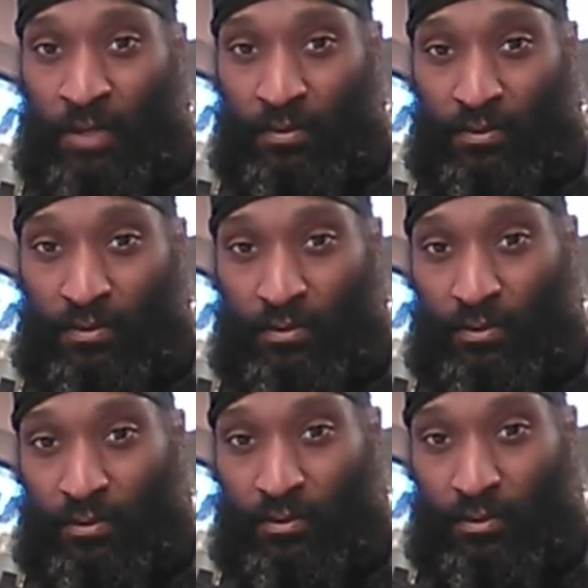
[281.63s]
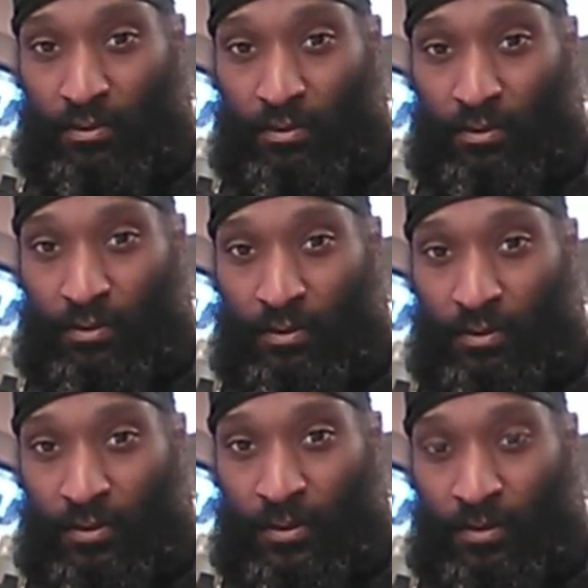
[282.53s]

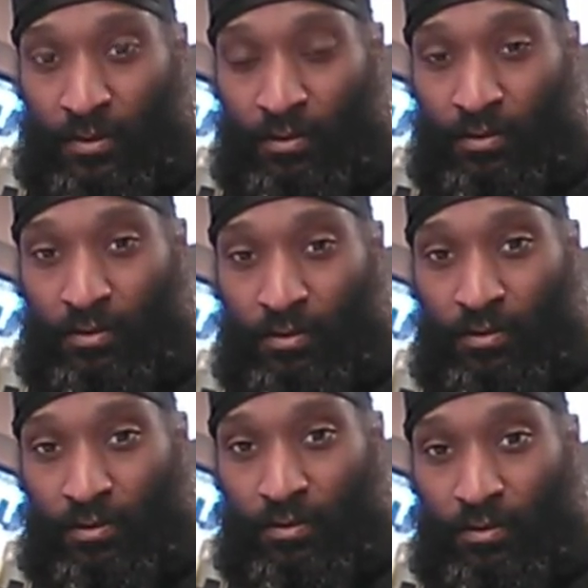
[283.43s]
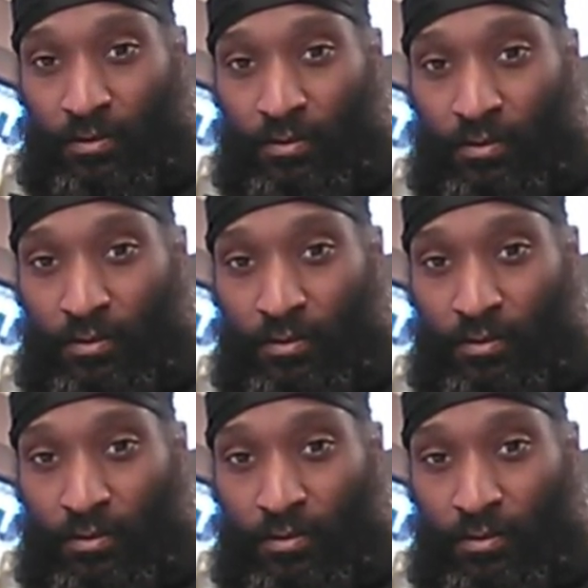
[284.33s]
Nothing is said.